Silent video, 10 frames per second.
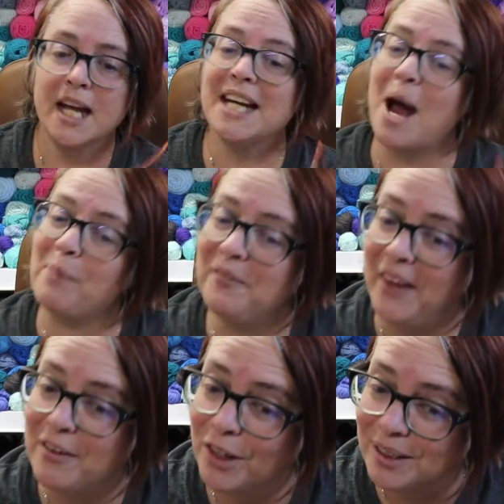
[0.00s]
not my
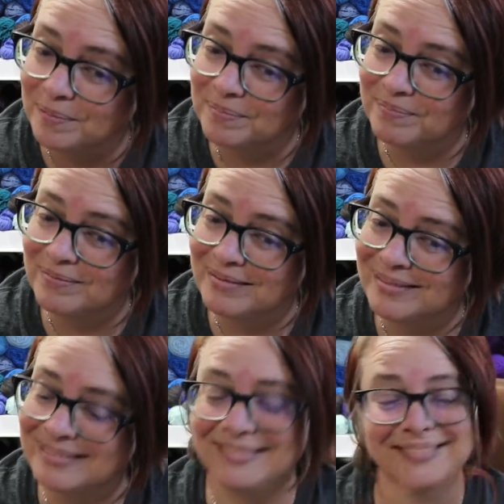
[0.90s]
favorite,
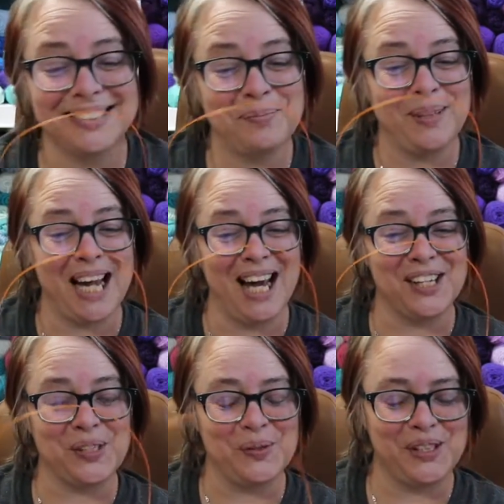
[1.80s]
to be
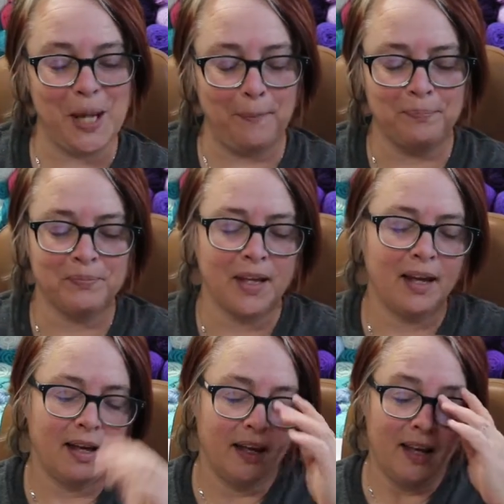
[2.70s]
honest with you.
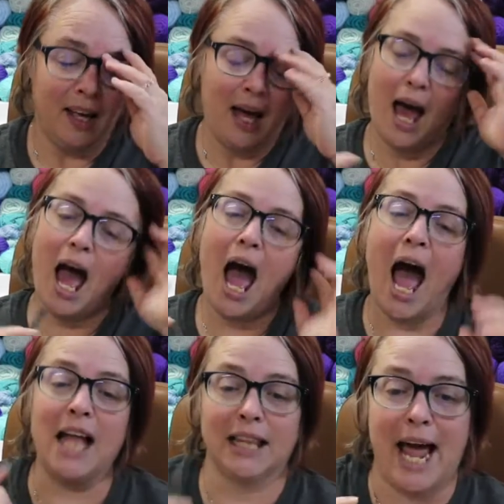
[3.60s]

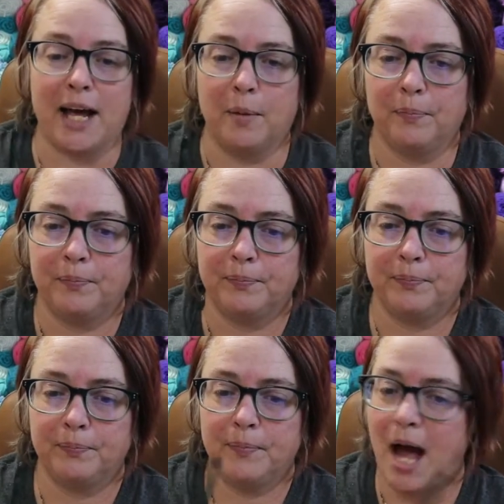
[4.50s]
I like them.
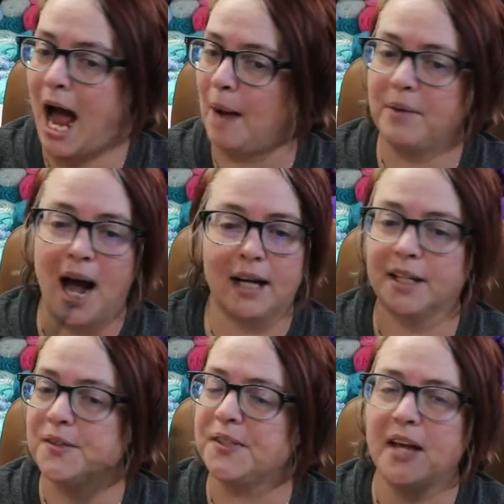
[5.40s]
I'm not
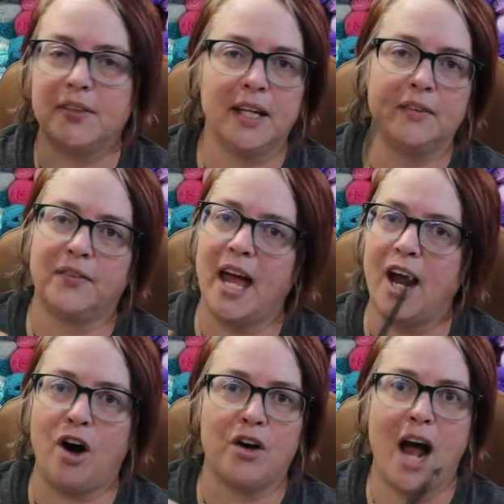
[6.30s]
gonna say that
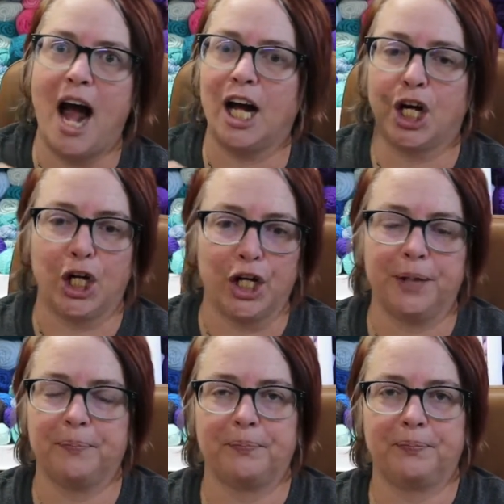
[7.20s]
they are not
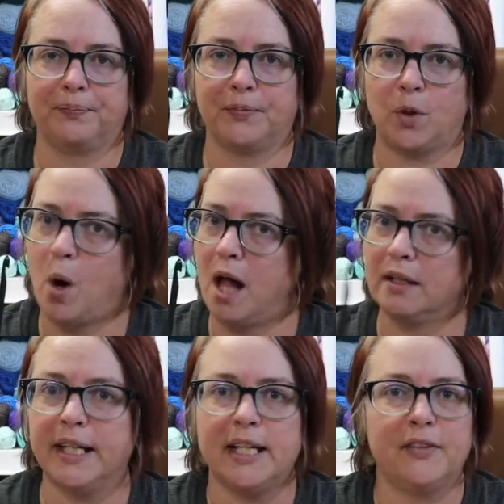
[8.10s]
good
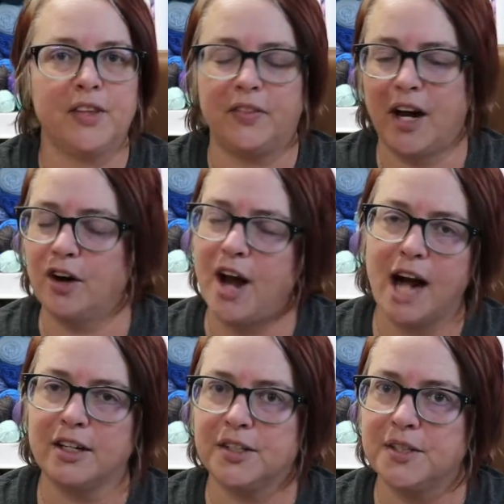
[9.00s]
quality, that they are
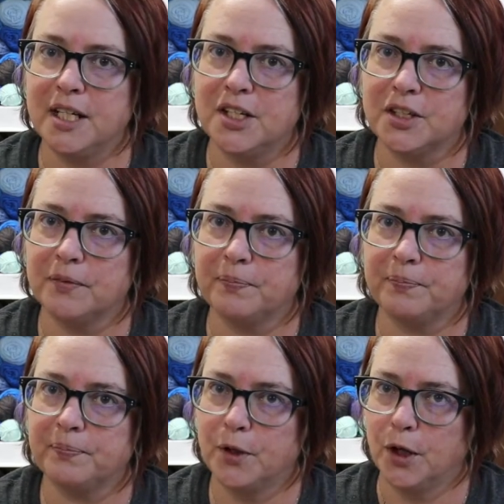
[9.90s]
not good Tunisian
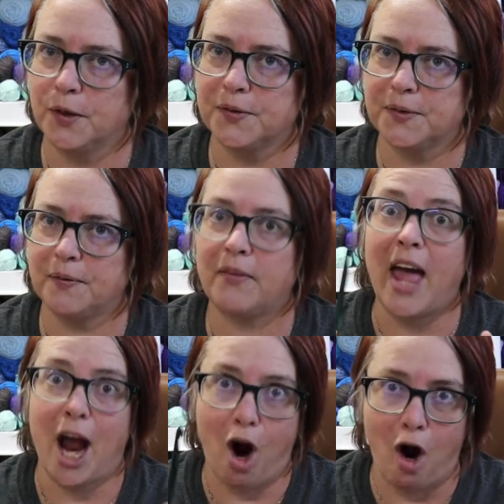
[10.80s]
hooks.
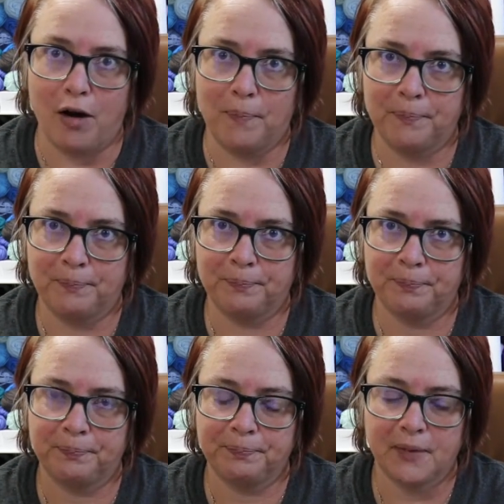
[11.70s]
They are
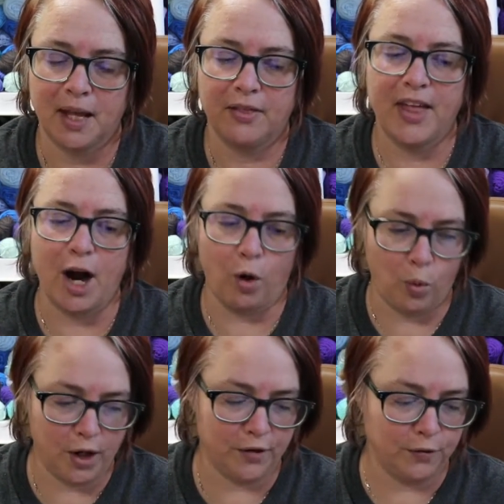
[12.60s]

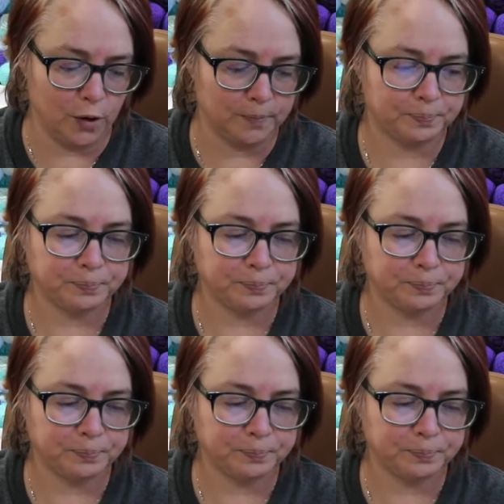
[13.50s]
wonderful.